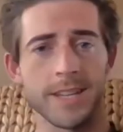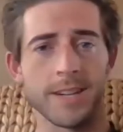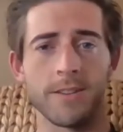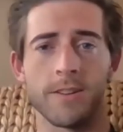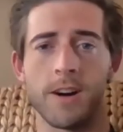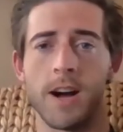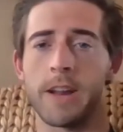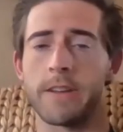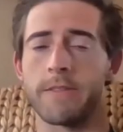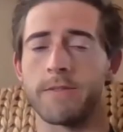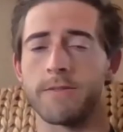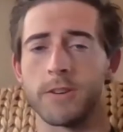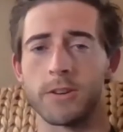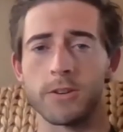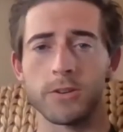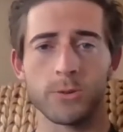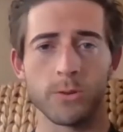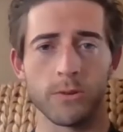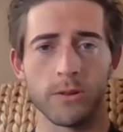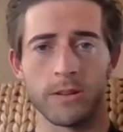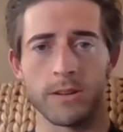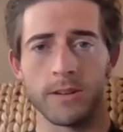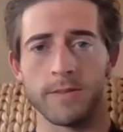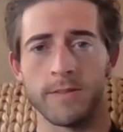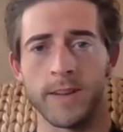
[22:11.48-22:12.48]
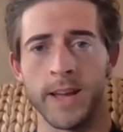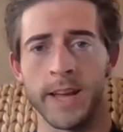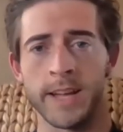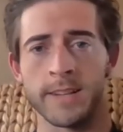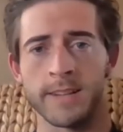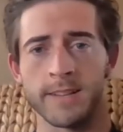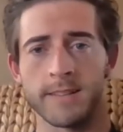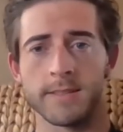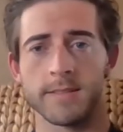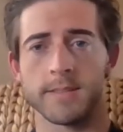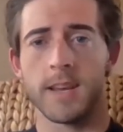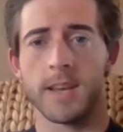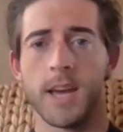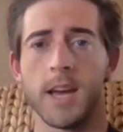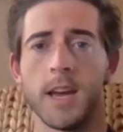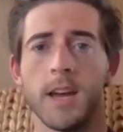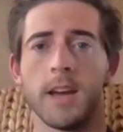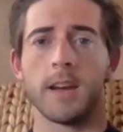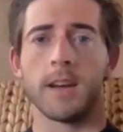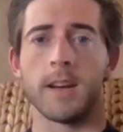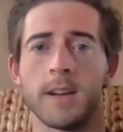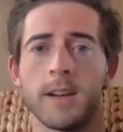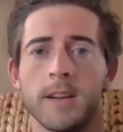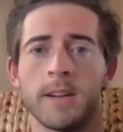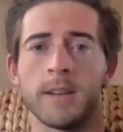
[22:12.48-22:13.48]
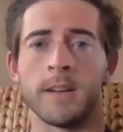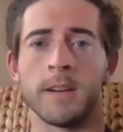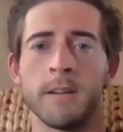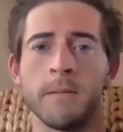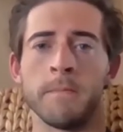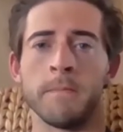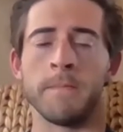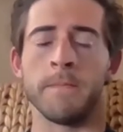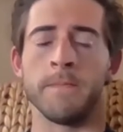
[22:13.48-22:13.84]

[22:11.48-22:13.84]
a lot of virtual events. Um,